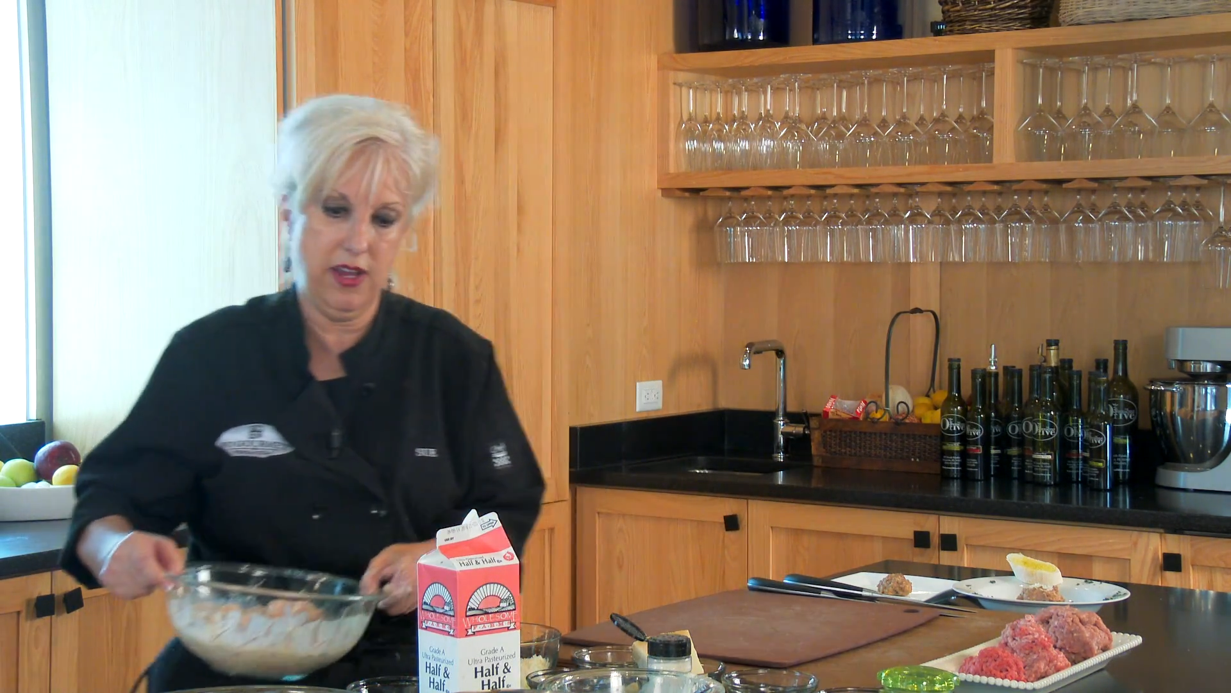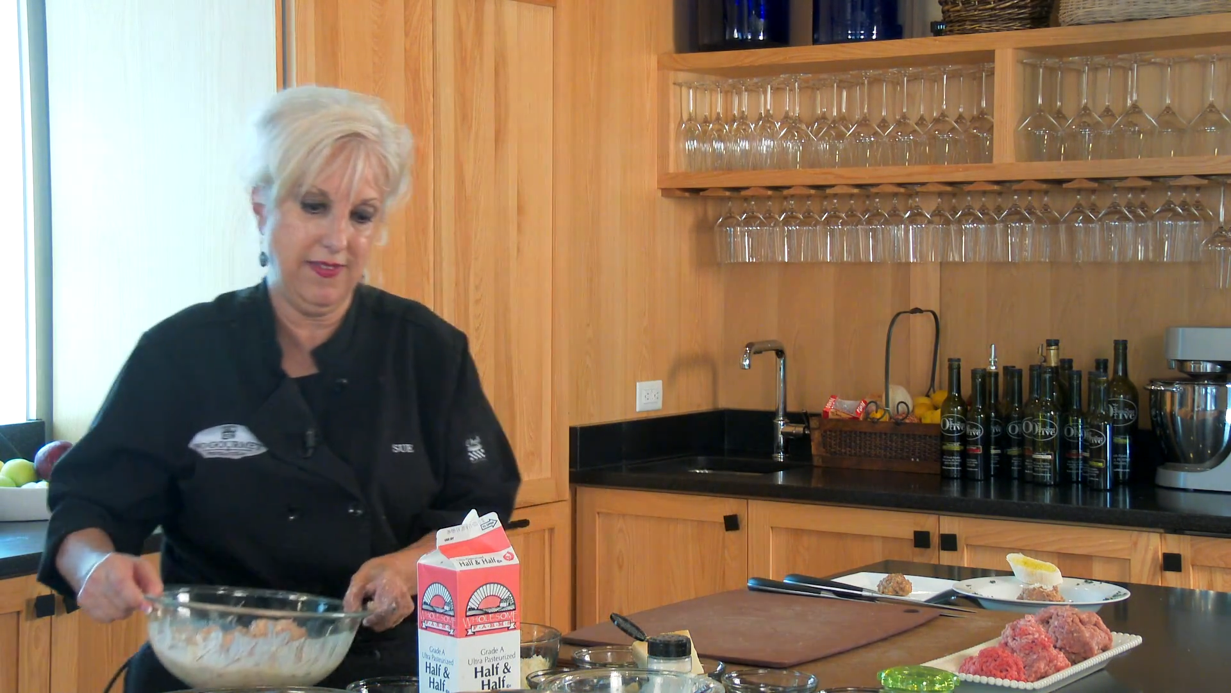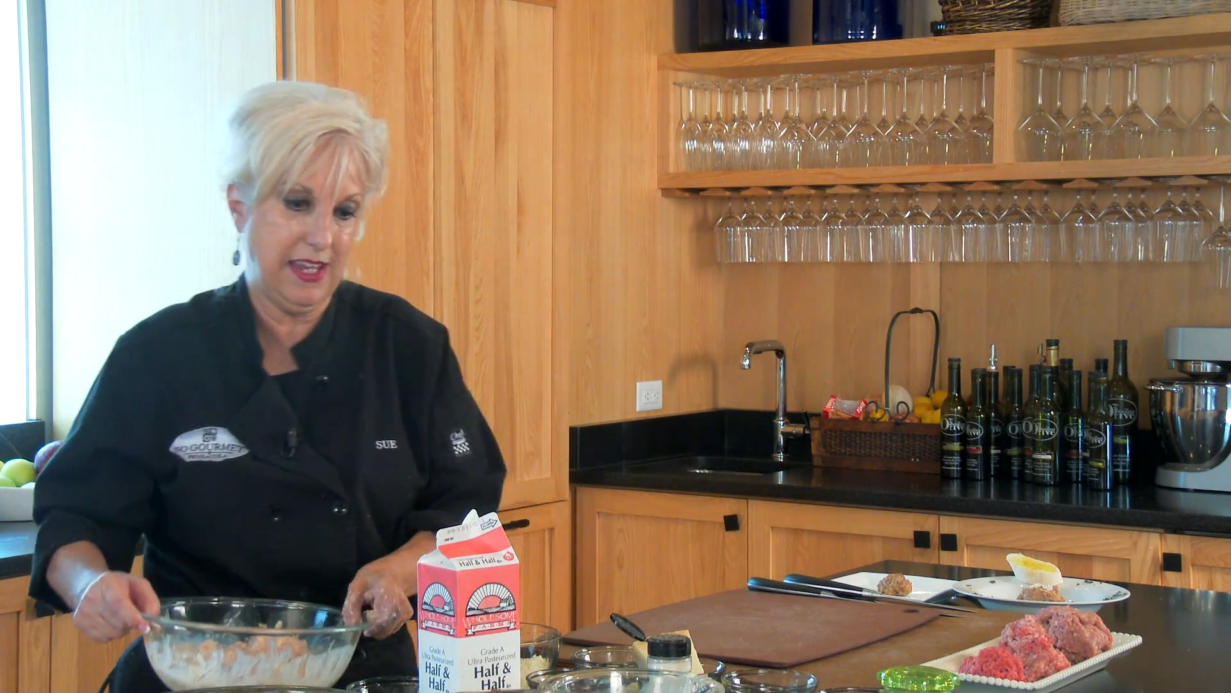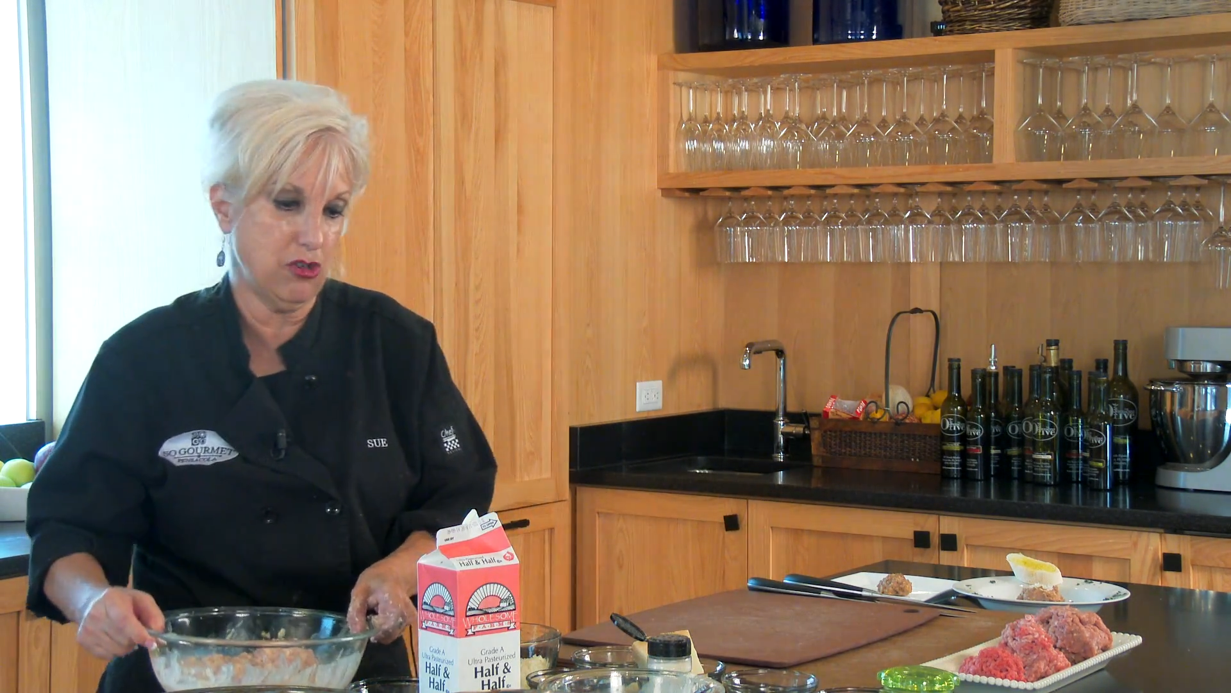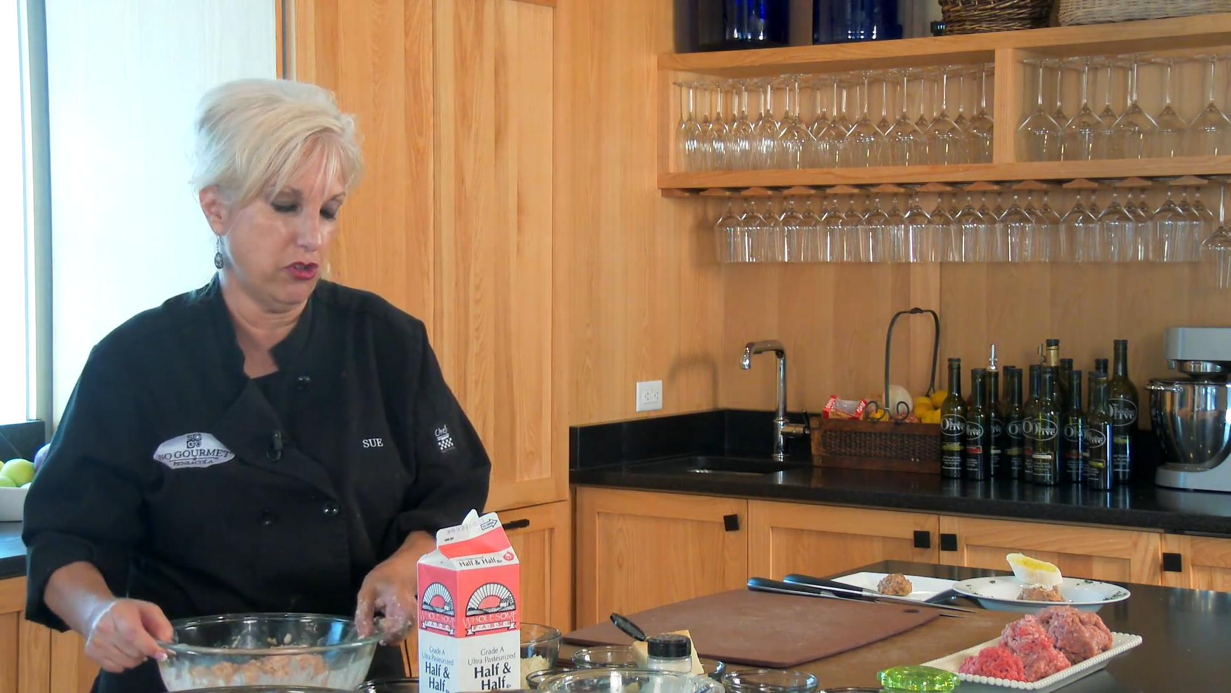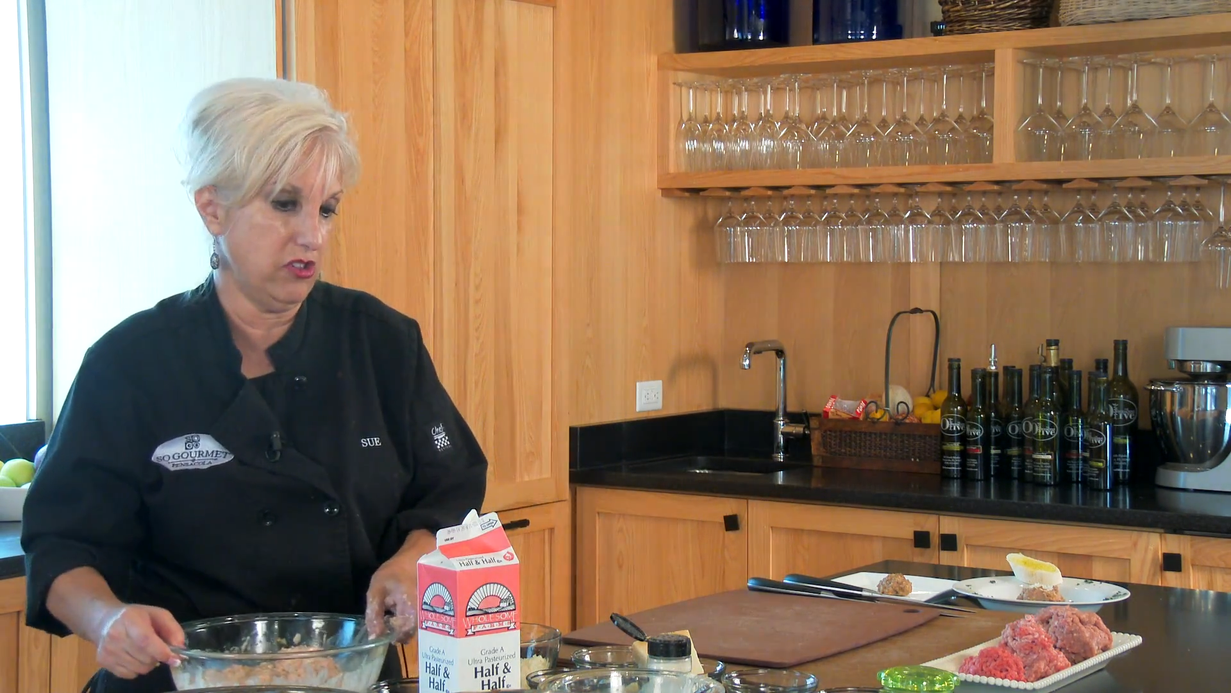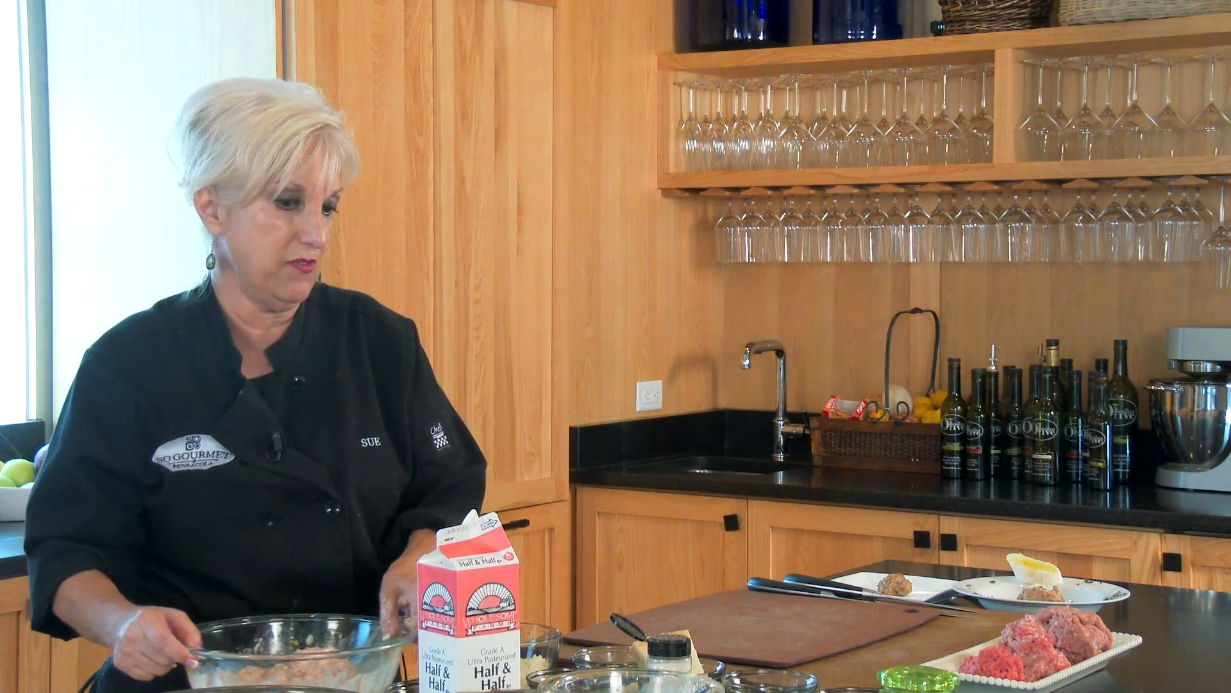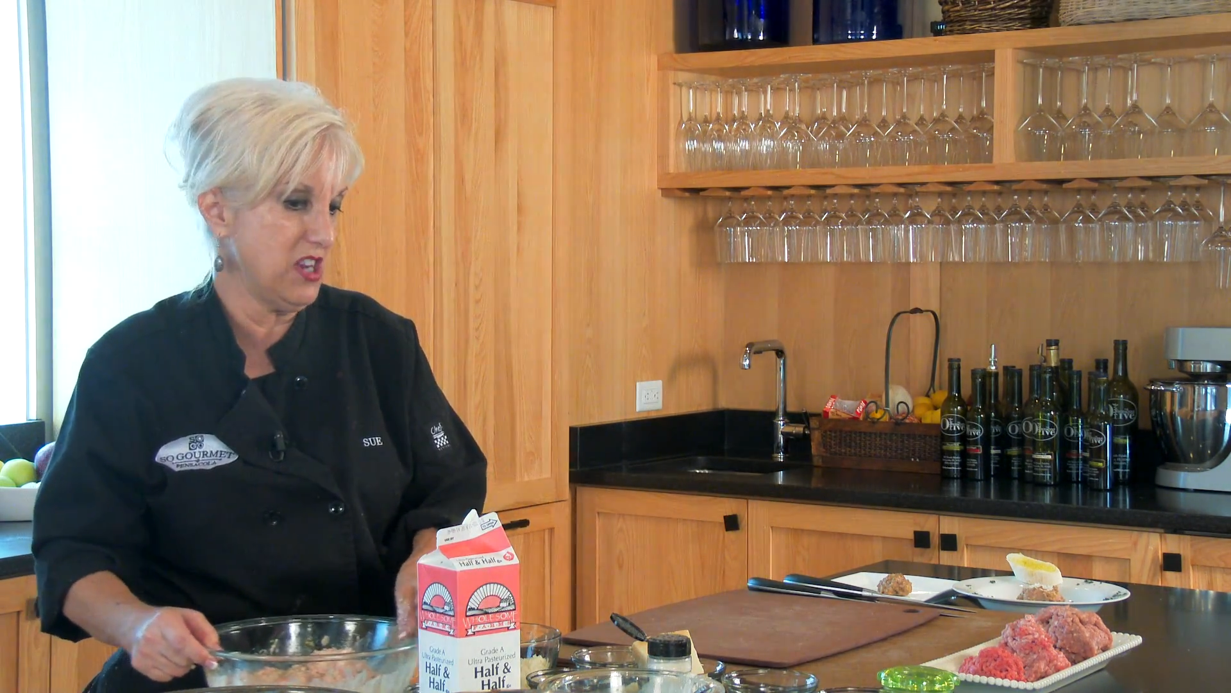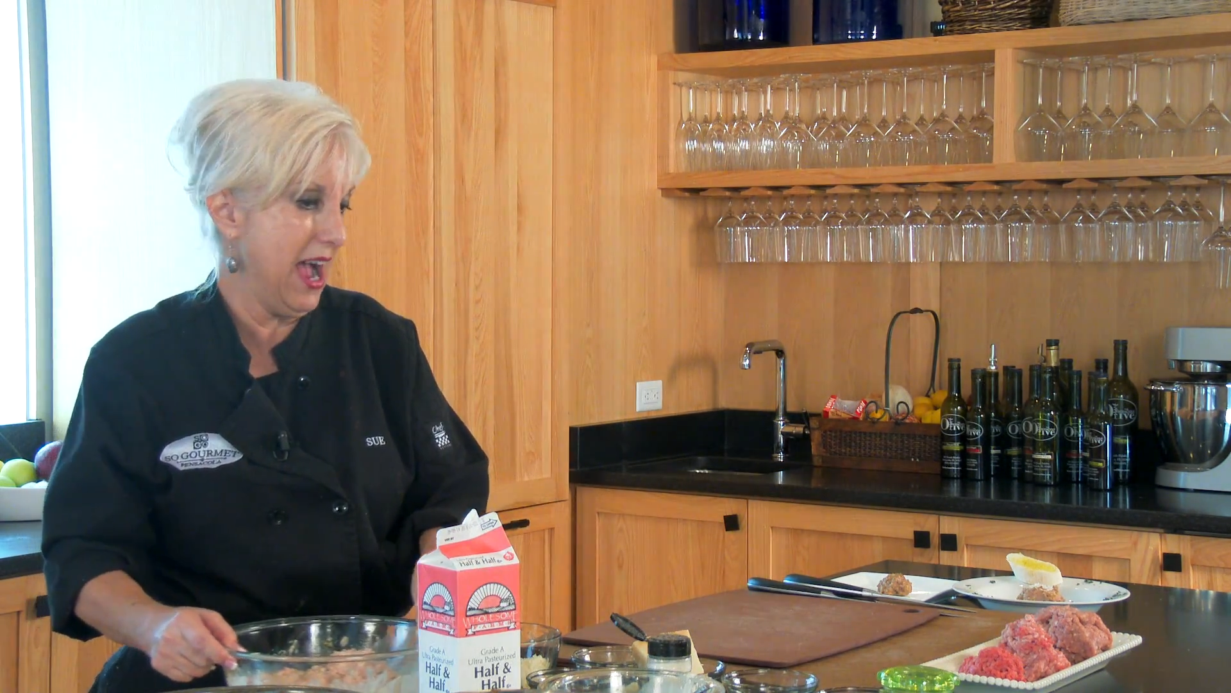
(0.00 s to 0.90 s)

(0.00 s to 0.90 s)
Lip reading: in the interest of